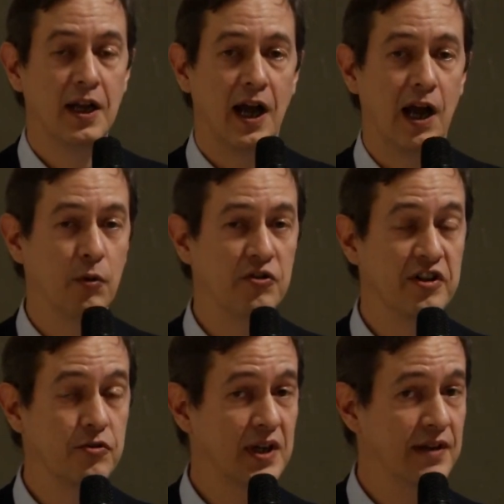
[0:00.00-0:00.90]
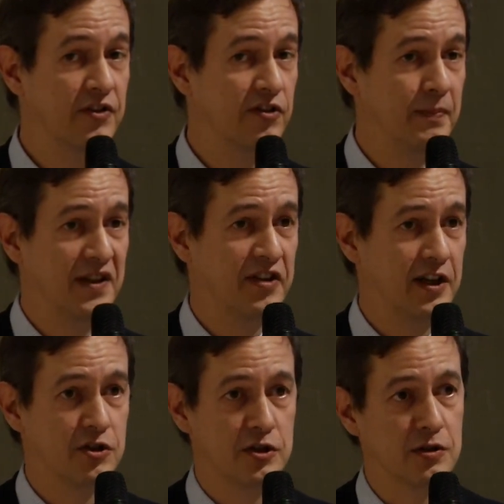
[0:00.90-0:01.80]
I wanted to give this
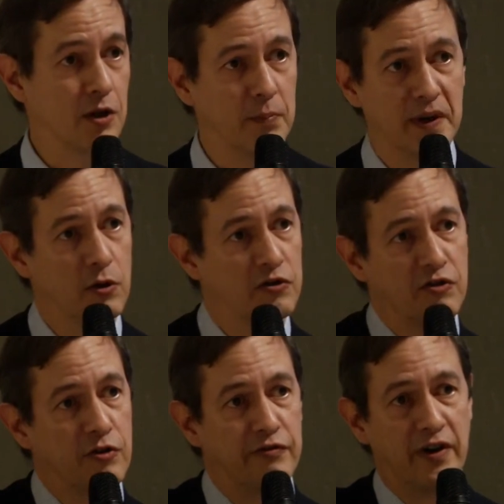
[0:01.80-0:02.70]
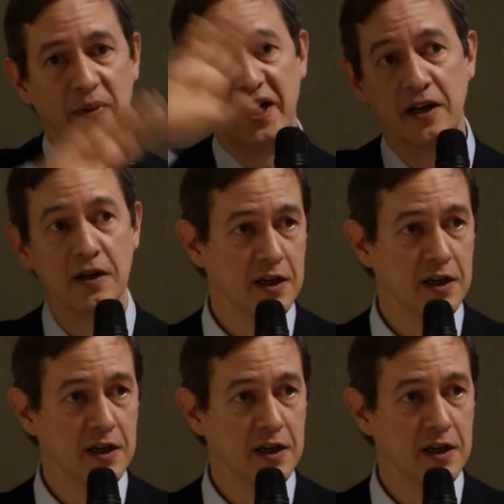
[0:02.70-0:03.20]
message not because it's a very